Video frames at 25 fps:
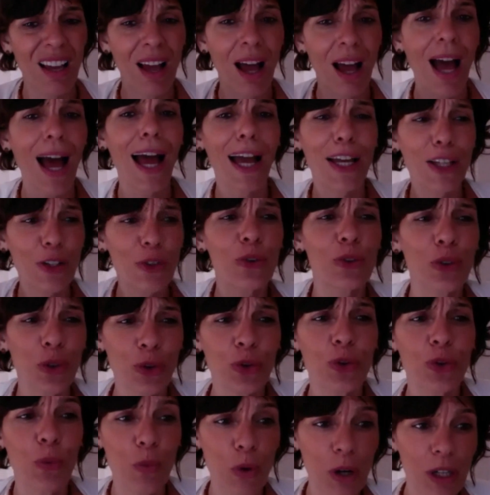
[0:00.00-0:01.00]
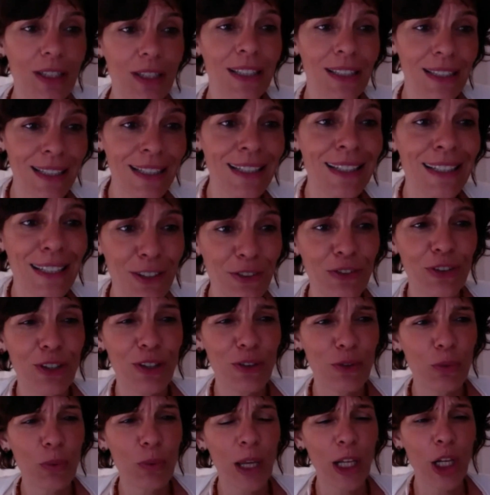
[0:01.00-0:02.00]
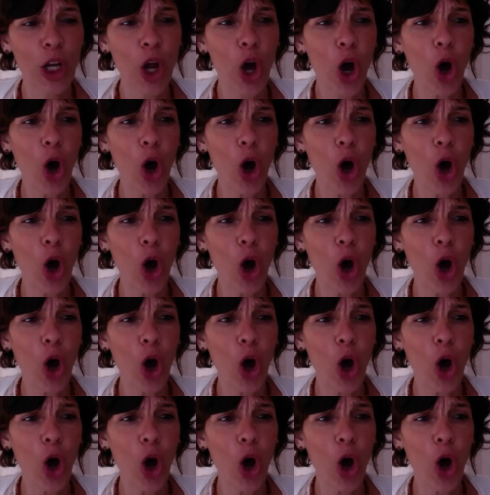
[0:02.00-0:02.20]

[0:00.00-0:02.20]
I don't know the word in English, this one,